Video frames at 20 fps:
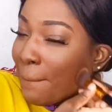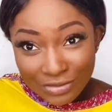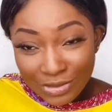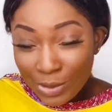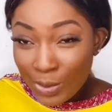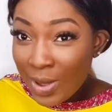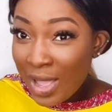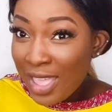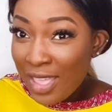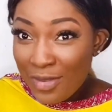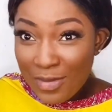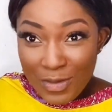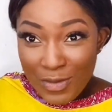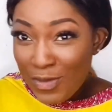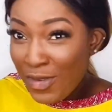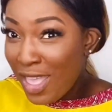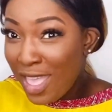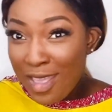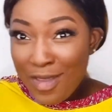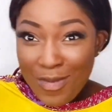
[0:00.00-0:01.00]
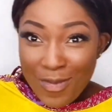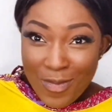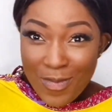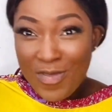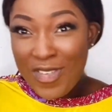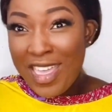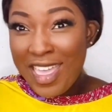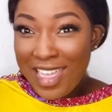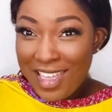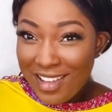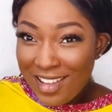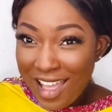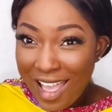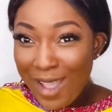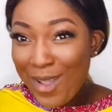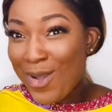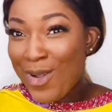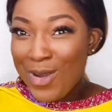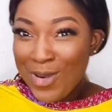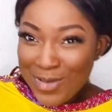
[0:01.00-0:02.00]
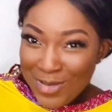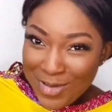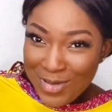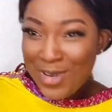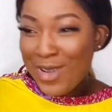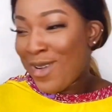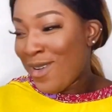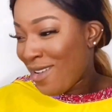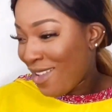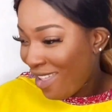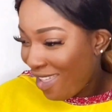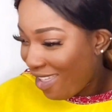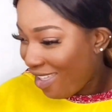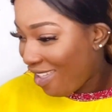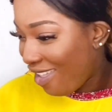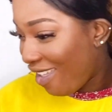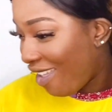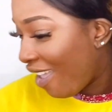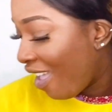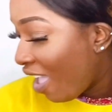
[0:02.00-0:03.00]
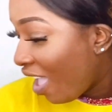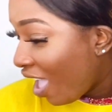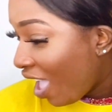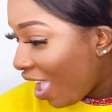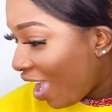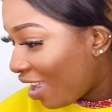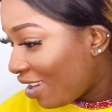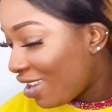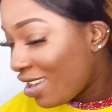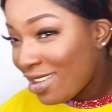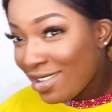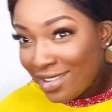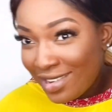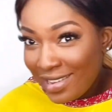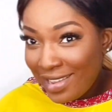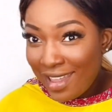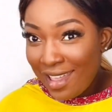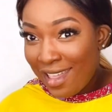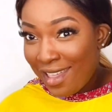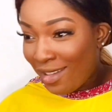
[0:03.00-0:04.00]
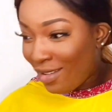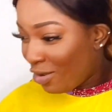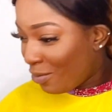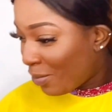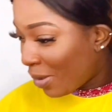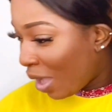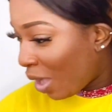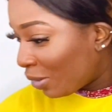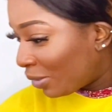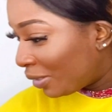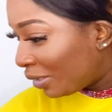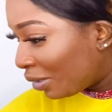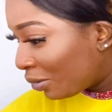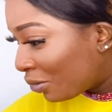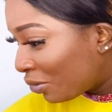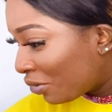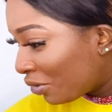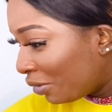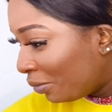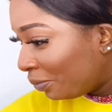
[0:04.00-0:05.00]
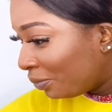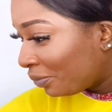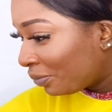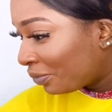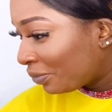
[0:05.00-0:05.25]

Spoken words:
Why ye fat? Fat, I can't know. Hey, and a dear, pal, secrum.